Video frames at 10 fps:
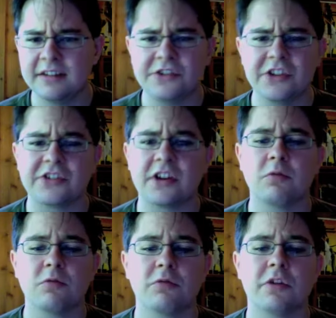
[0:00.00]
just a
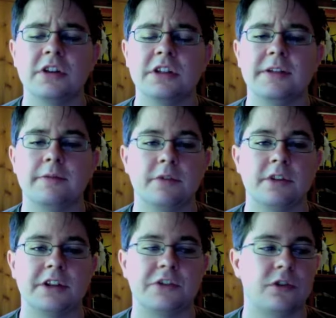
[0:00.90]
really,
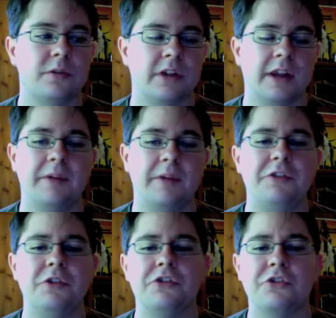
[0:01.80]
really enjoyable game. If
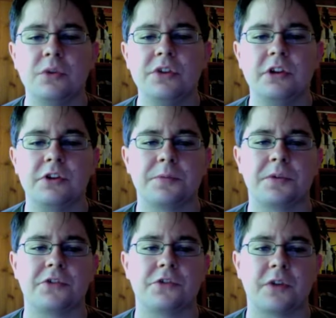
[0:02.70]
you enjoyed the
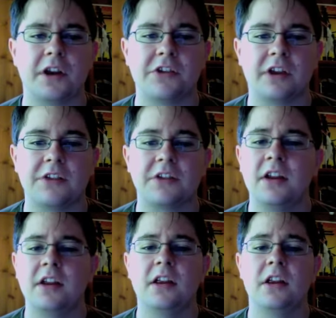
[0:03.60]
Ghostbusters franchise,
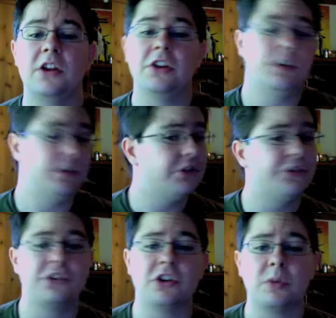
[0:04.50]
you
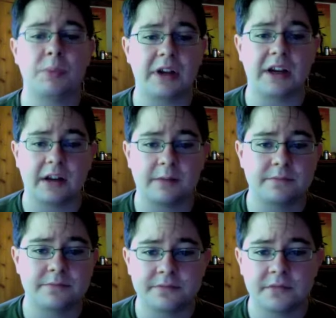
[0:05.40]
should go and pick it up.
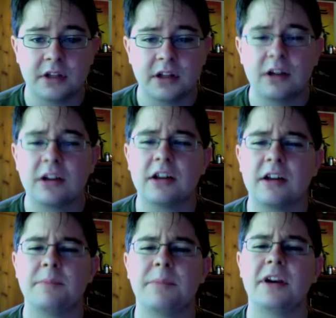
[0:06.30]

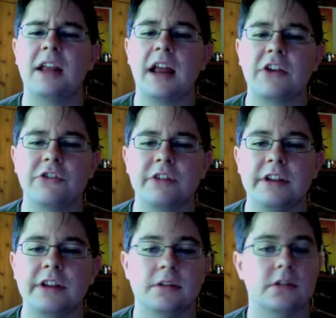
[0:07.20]
But
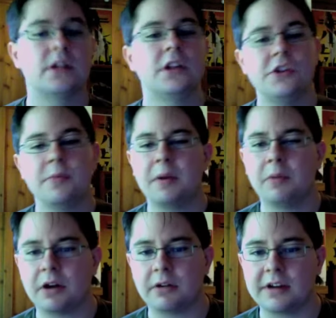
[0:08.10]
actually, you might
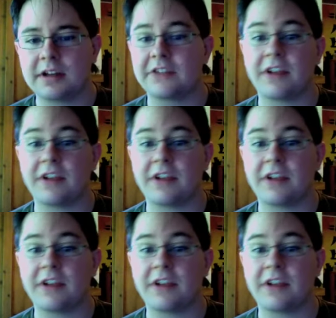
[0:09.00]
want to rent it because